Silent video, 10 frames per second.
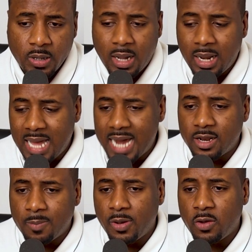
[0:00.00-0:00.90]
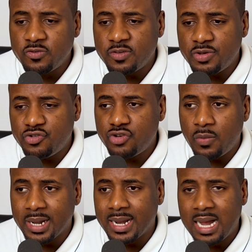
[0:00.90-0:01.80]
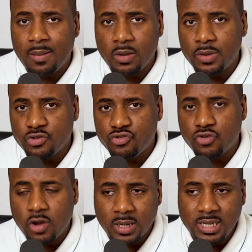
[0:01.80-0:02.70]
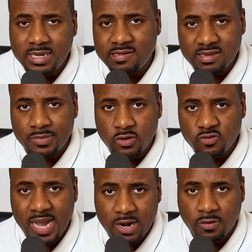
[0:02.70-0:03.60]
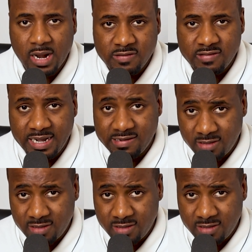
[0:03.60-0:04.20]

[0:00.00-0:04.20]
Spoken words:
a lot of the polls have been showing Kamala with a strong lead in some of those battleground states,